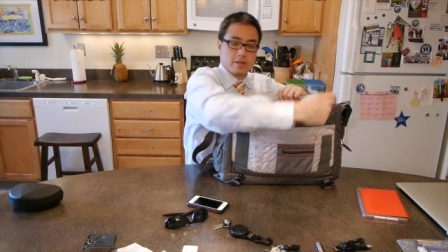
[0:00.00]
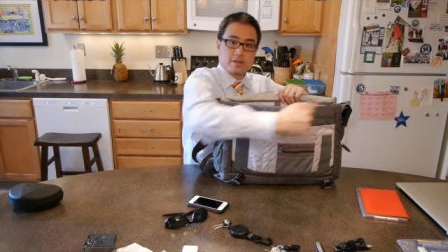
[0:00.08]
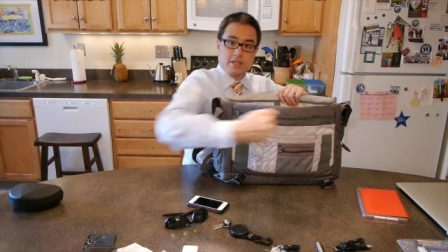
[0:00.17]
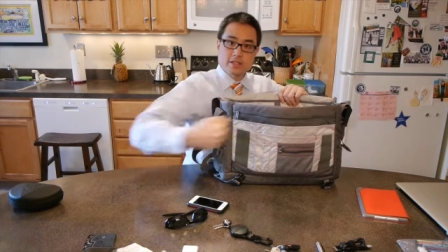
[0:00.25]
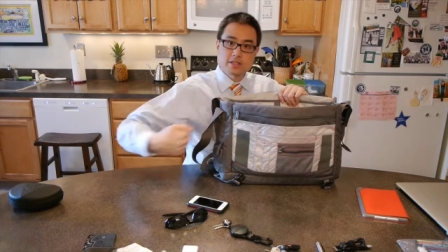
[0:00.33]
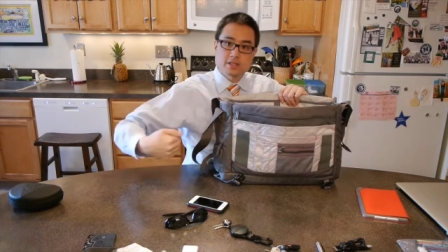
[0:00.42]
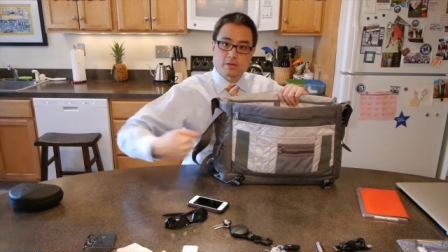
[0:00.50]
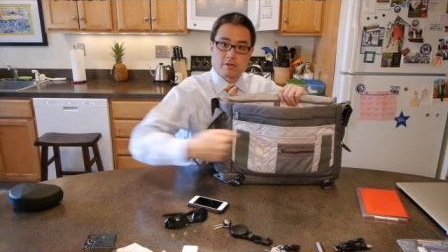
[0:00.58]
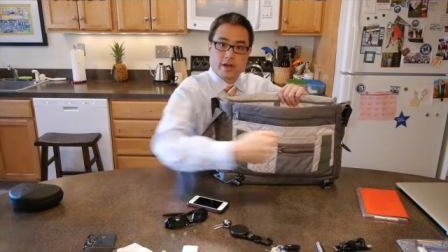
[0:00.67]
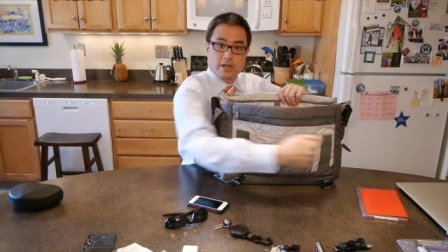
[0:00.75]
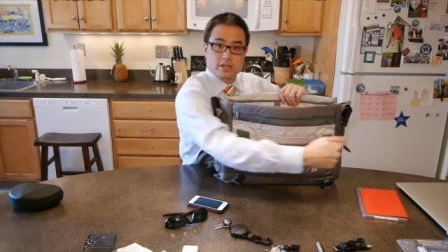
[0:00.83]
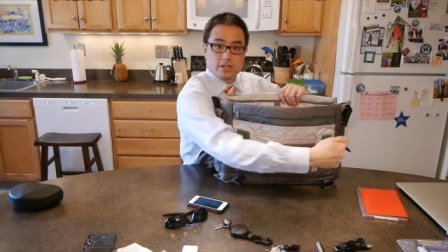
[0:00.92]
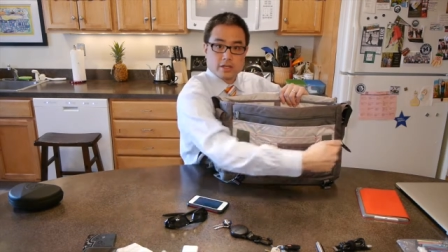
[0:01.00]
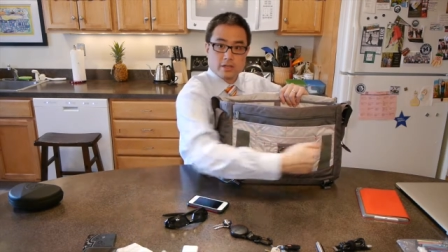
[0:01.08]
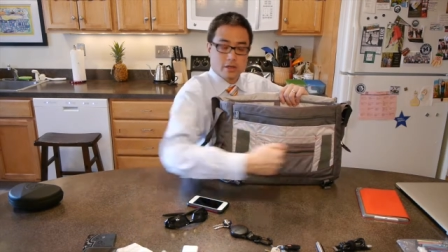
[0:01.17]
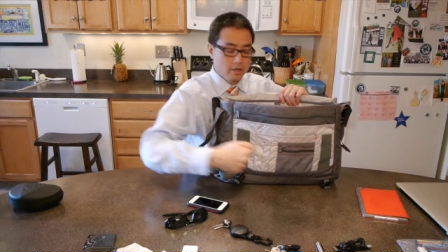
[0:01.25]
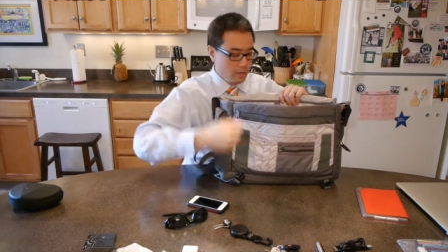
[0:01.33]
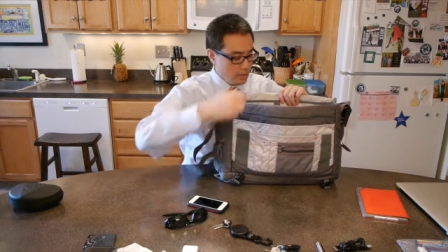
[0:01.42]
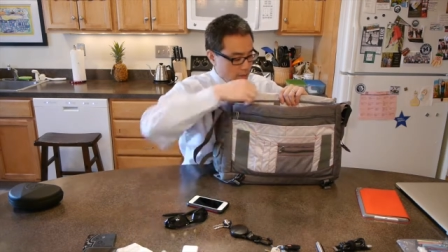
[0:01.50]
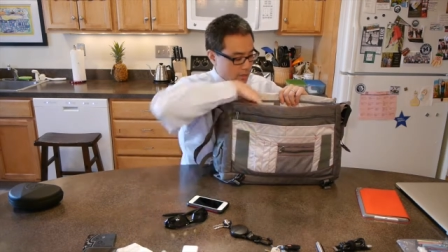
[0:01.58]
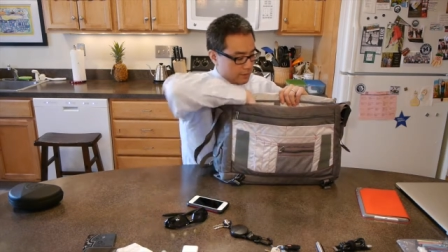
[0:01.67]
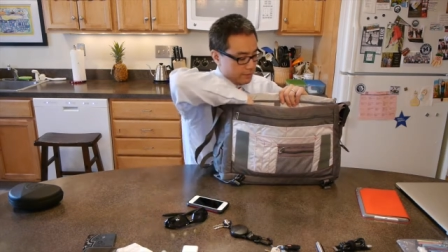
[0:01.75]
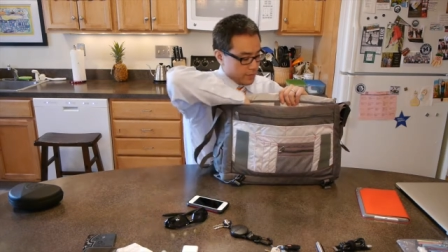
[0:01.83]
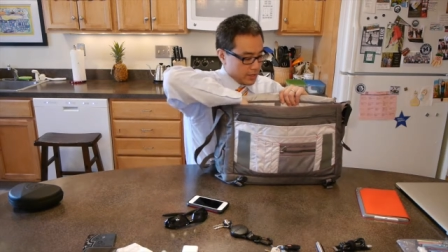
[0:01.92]
this direction
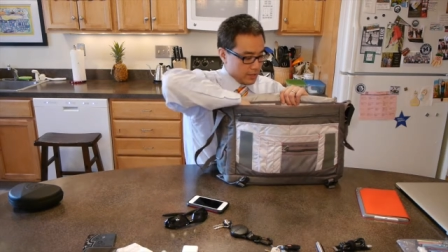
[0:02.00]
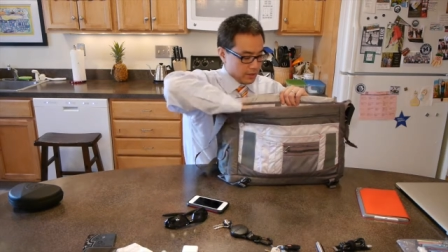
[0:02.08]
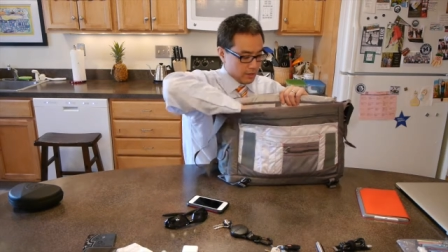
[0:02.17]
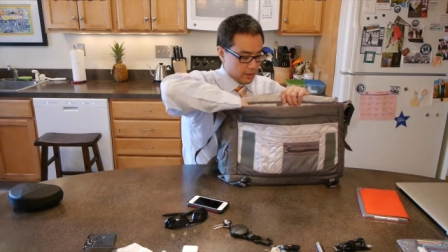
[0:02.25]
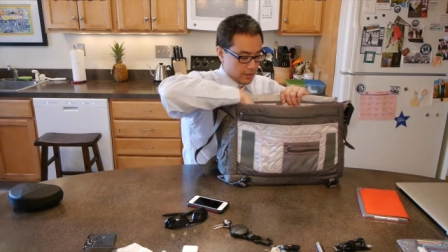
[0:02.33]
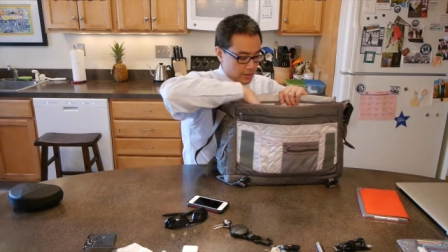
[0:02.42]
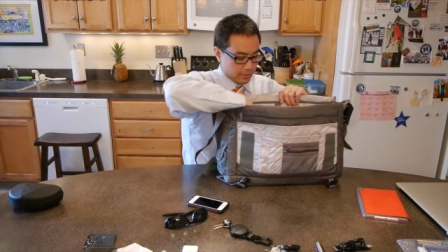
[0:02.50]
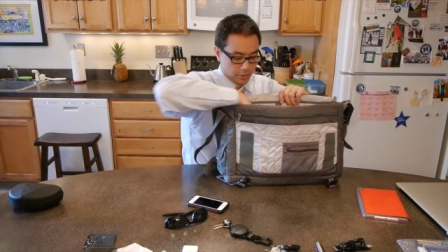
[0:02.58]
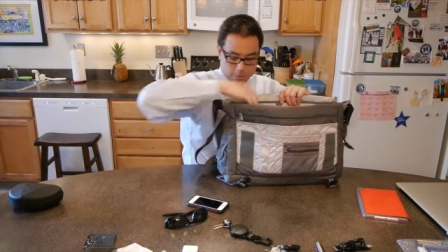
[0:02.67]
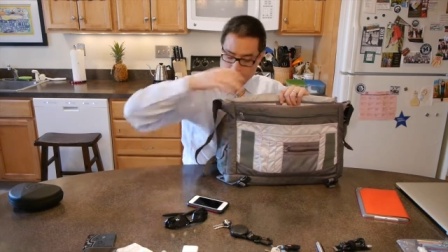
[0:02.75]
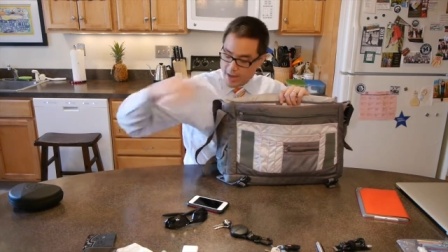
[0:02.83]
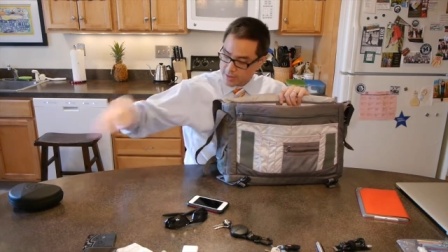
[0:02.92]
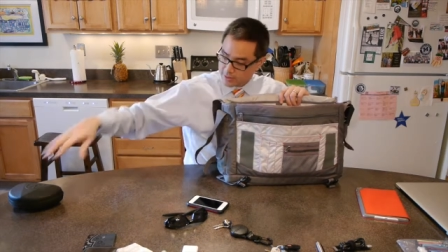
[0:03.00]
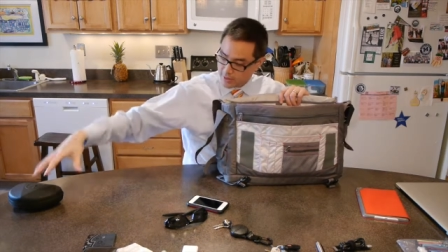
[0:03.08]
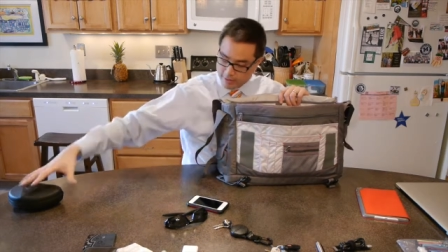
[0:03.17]
of the bags that